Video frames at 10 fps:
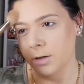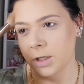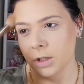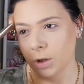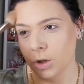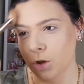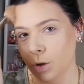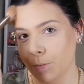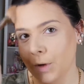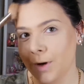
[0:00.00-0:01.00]
just looks
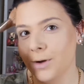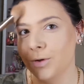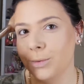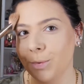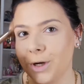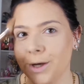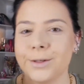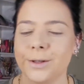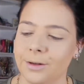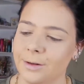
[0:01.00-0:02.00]
super, super
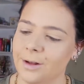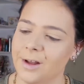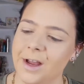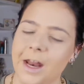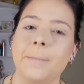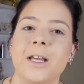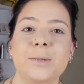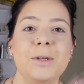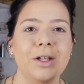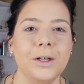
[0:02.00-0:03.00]
nice. And it
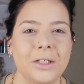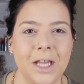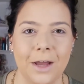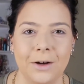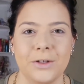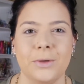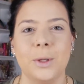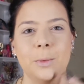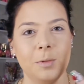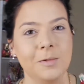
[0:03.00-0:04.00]
makes me look tanner. So
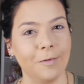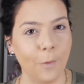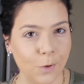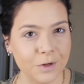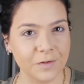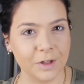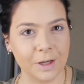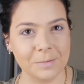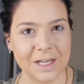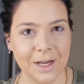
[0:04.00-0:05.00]
sometimes if I want to feel
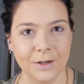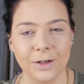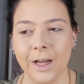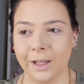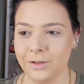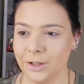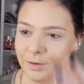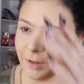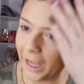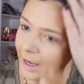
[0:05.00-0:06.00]
like I'm tanner, I can just
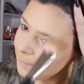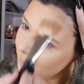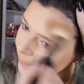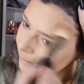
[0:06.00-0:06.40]
do that.